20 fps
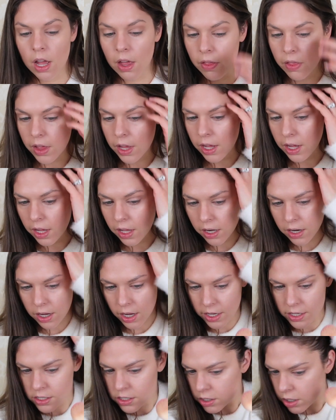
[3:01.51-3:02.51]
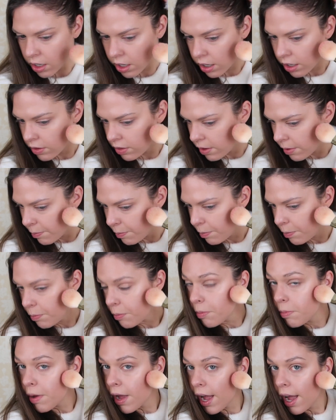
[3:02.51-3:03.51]
and then I start in the
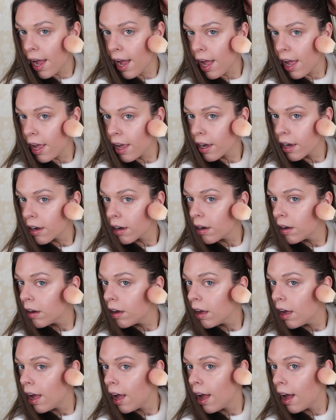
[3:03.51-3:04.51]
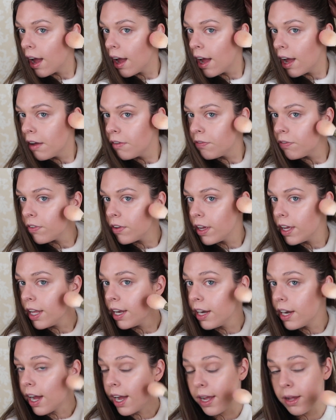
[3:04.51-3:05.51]
back half,
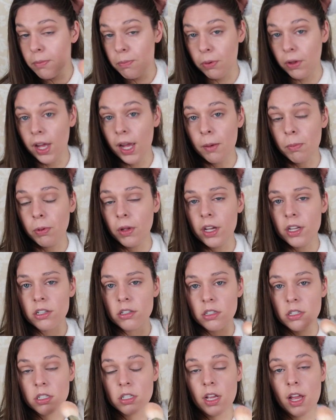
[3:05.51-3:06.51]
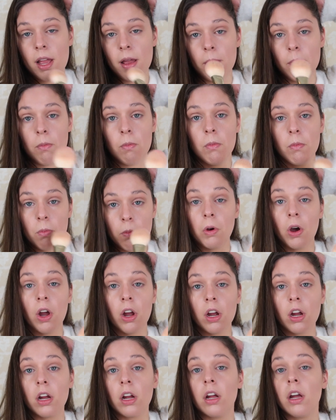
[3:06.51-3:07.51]
and I apply blush the same
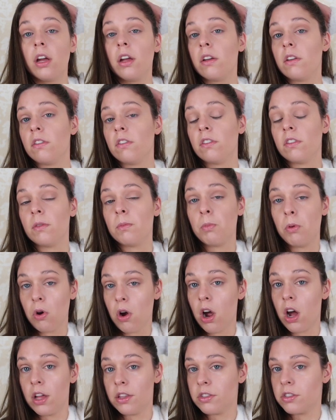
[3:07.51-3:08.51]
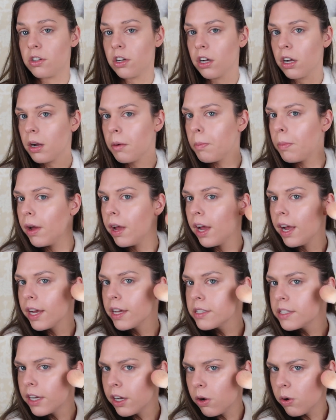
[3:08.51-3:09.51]
part as bronzer, but I
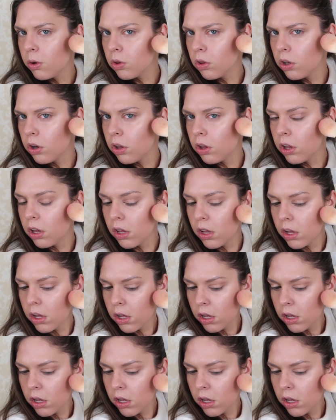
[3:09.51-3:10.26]
guess I go a little